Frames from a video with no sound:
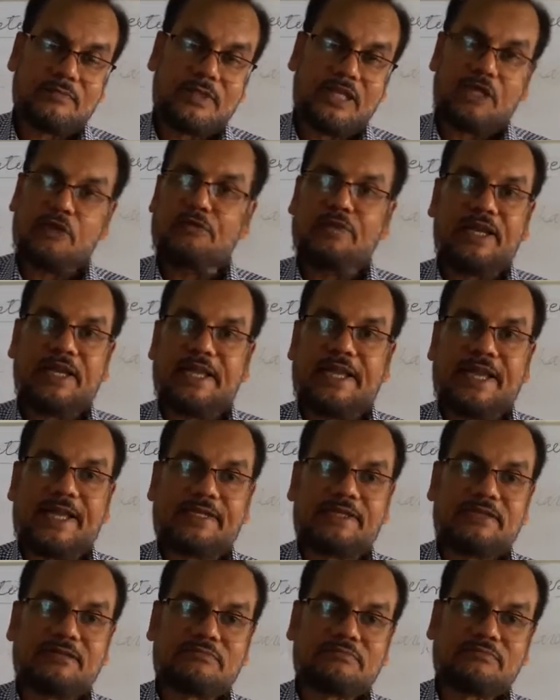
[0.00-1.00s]
he will
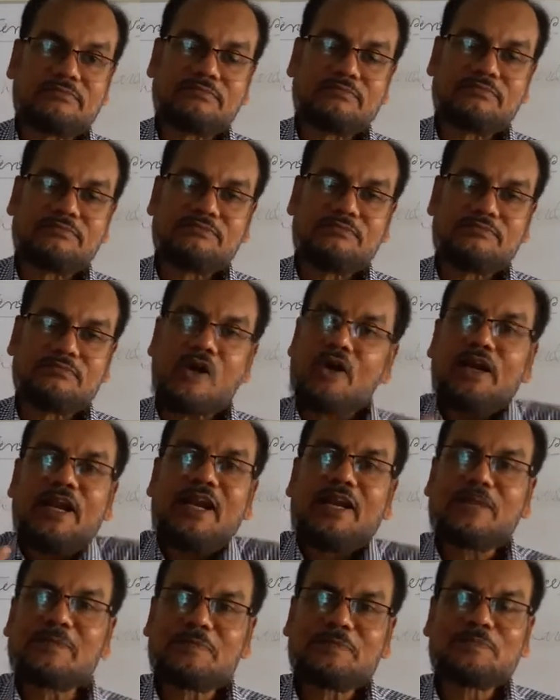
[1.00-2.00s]
get
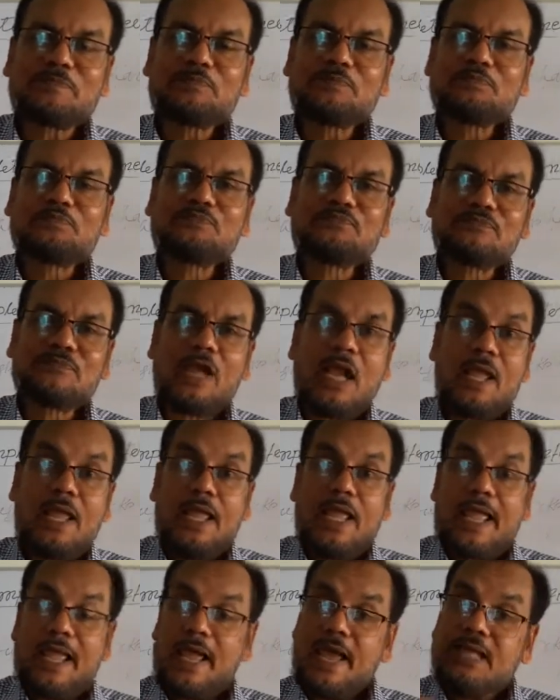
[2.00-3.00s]
honor.
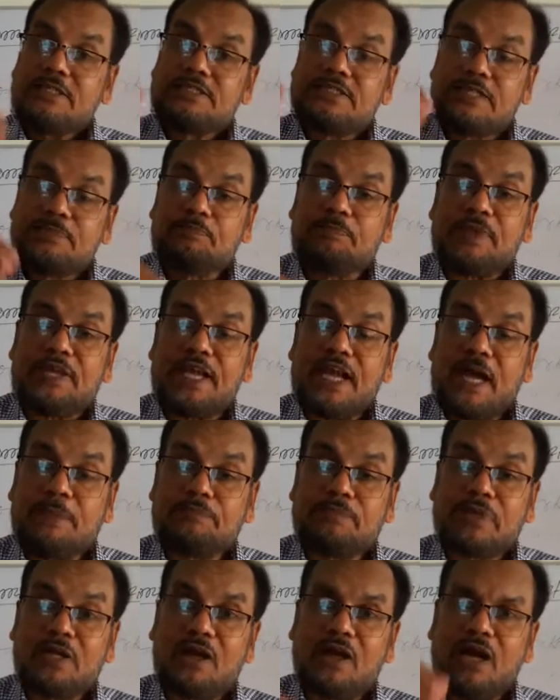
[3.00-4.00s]
As he
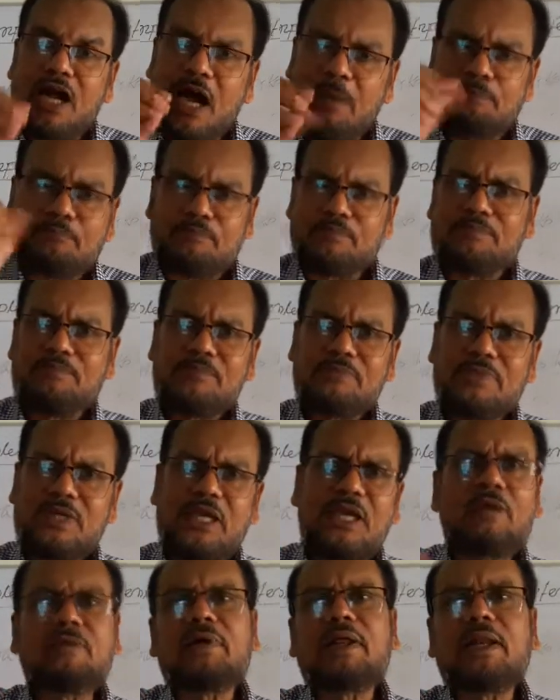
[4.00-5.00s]
behaved rough,
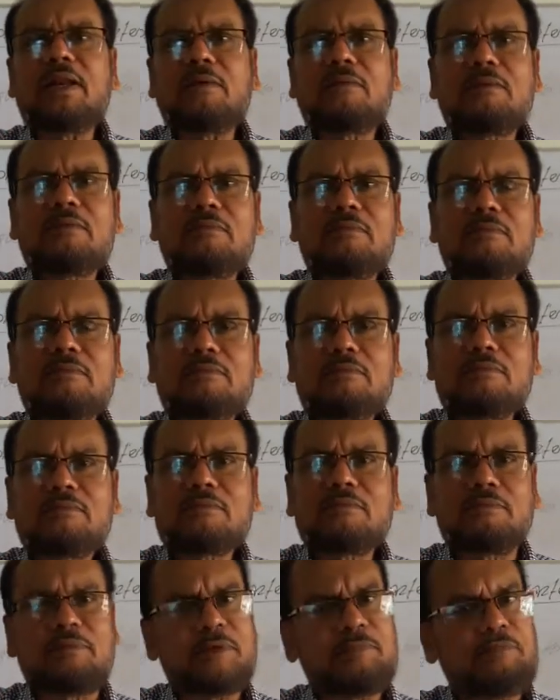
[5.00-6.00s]
he will
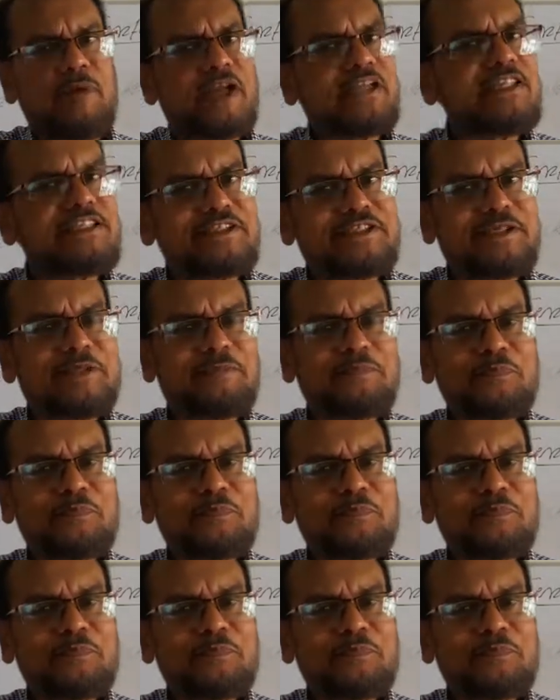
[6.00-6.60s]
be punished.